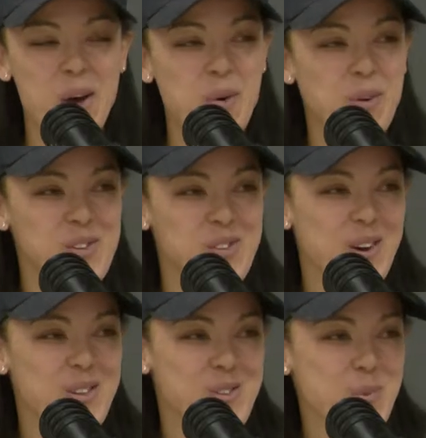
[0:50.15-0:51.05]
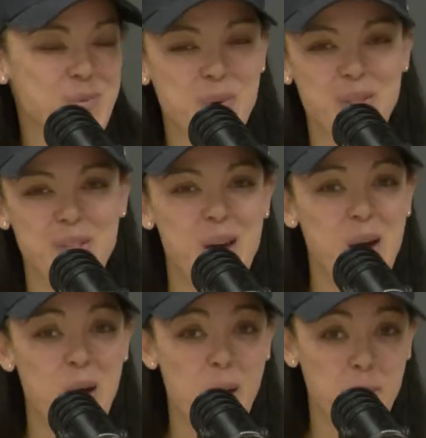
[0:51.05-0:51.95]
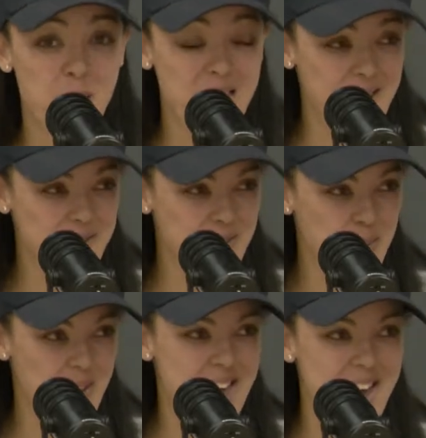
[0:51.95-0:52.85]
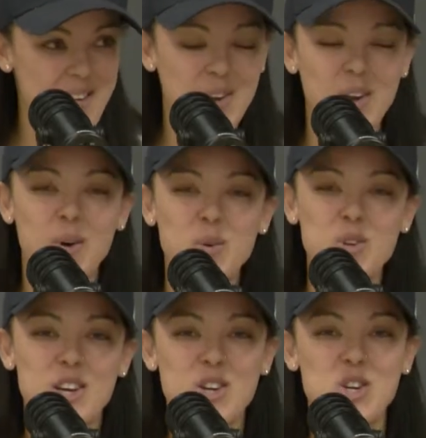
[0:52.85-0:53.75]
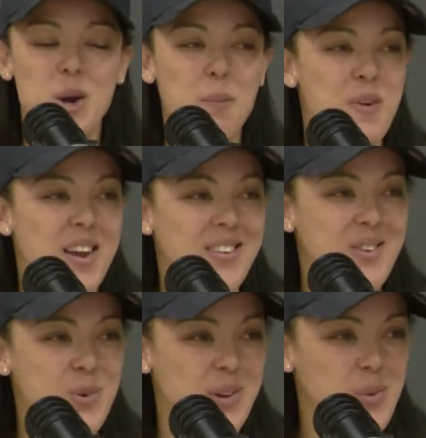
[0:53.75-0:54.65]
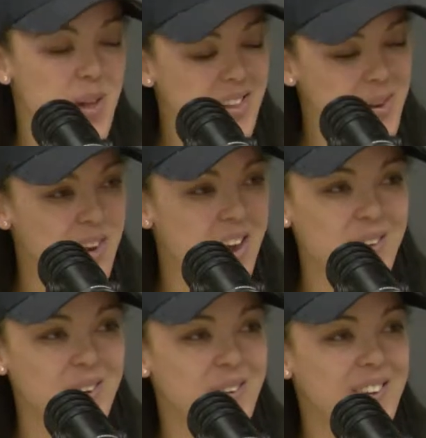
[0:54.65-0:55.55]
We'll start off with, on my left, we have Coach Charmaine Du Toit. Welcome, and how are you doing?